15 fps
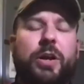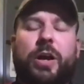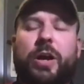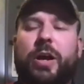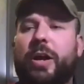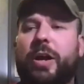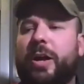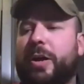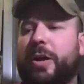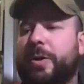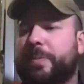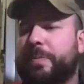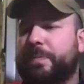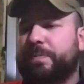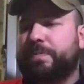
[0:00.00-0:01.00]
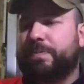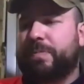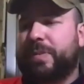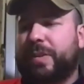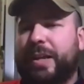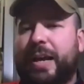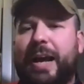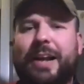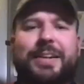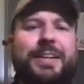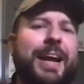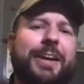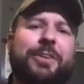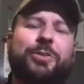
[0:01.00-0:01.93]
And yeah, just